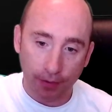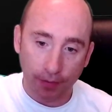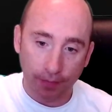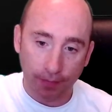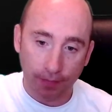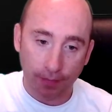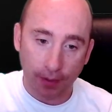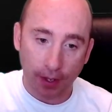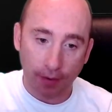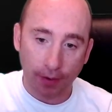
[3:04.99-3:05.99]

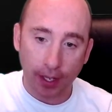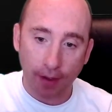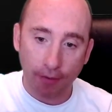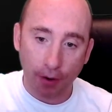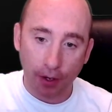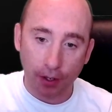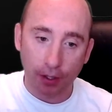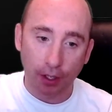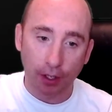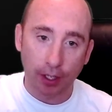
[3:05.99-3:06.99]
I think everyone who's
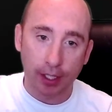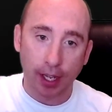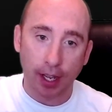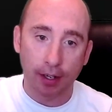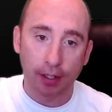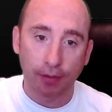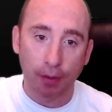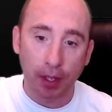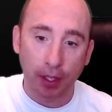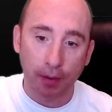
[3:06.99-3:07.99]
learnt guitar is
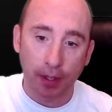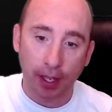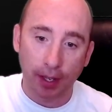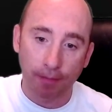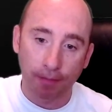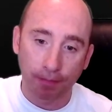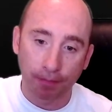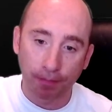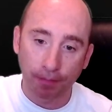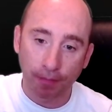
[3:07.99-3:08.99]
familiar with that.
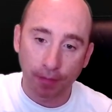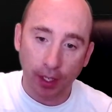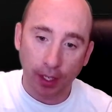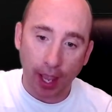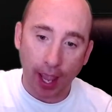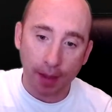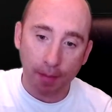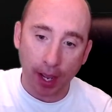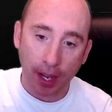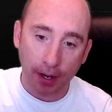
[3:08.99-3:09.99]
A
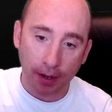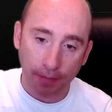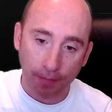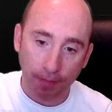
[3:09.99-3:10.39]
minor.